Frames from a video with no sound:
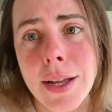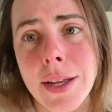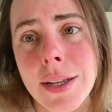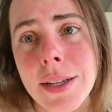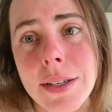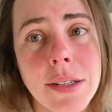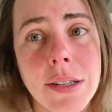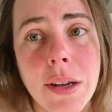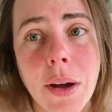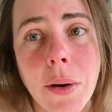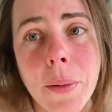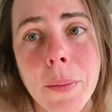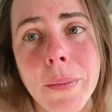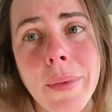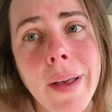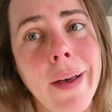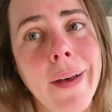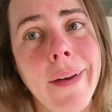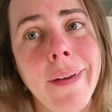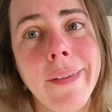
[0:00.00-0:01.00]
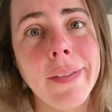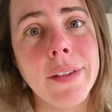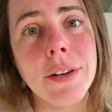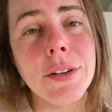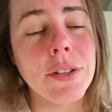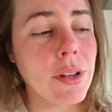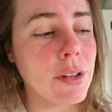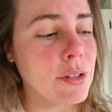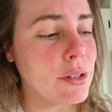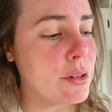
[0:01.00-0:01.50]
So there's
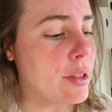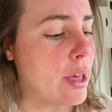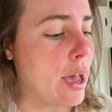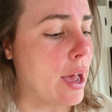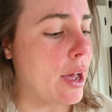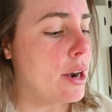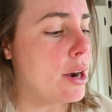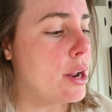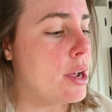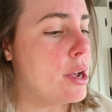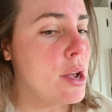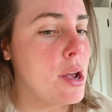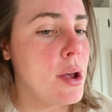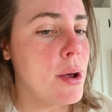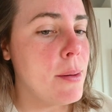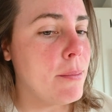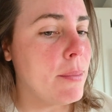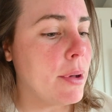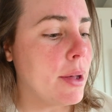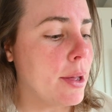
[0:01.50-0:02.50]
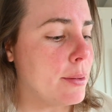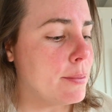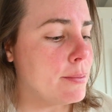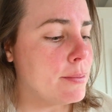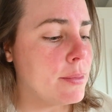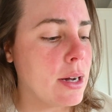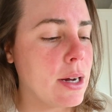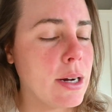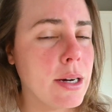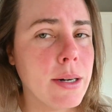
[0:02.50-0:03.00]
also that. But
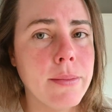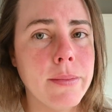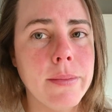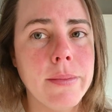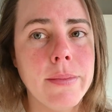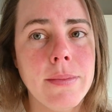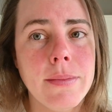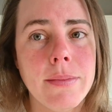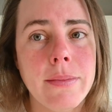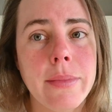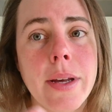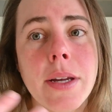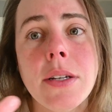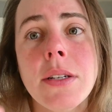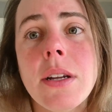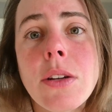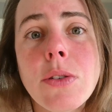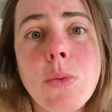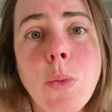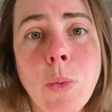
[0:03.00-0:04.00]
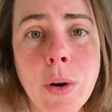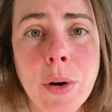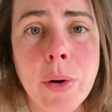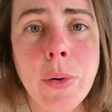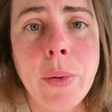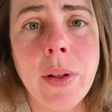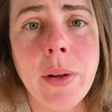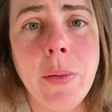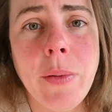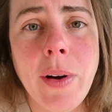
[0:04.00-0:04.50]
it does work
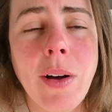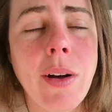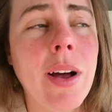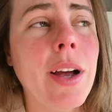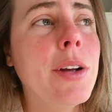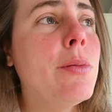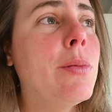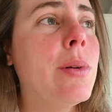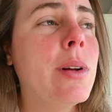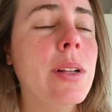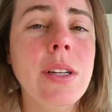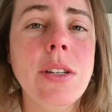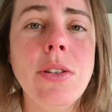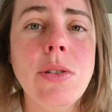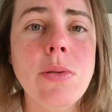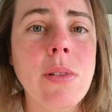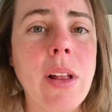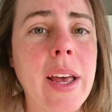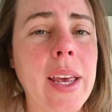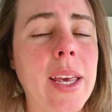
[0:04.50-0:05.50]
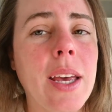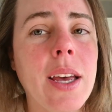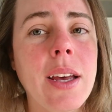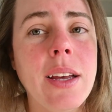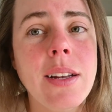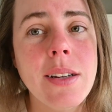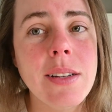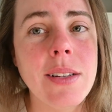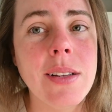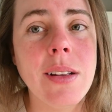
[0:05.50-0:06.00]
really well. I really do like it.
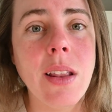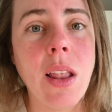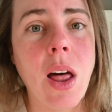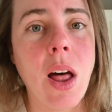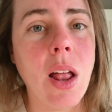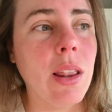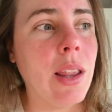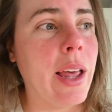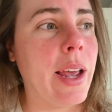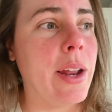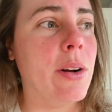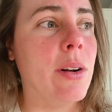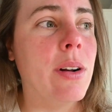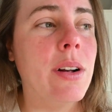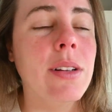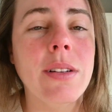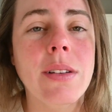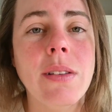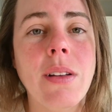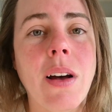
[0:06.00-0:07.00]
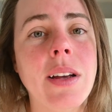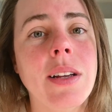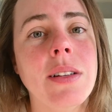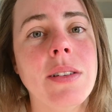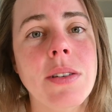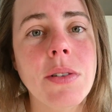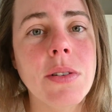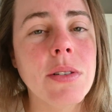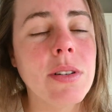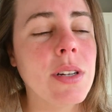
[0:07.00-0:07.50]
It is a lot lighter. It's a lot
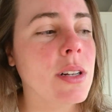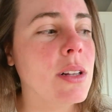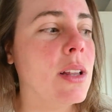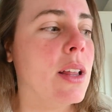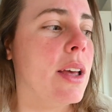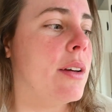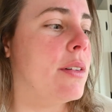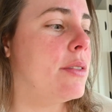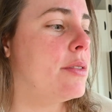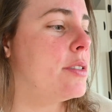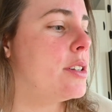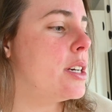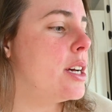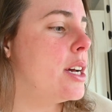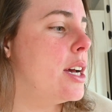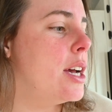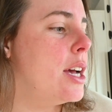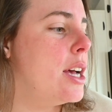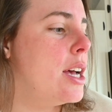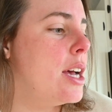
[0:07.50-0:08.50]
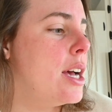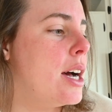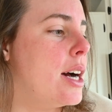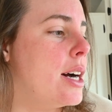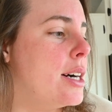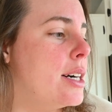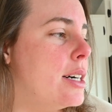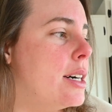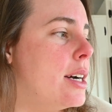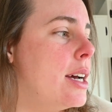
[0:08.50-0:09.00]
easier to lift.
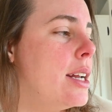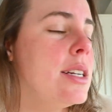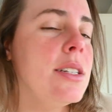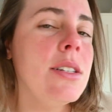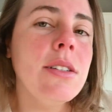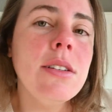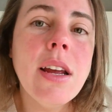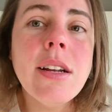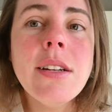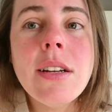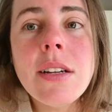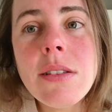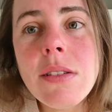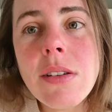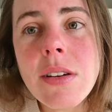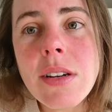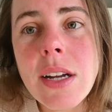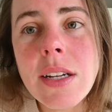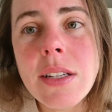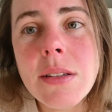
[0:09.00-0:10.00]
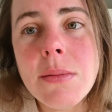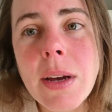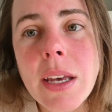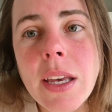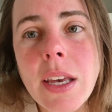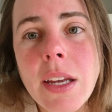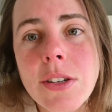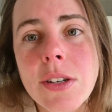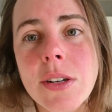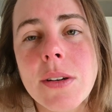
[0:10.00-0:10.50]
And it does look nice in my
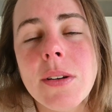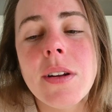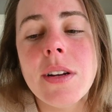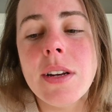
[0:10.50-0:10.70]
kitchen.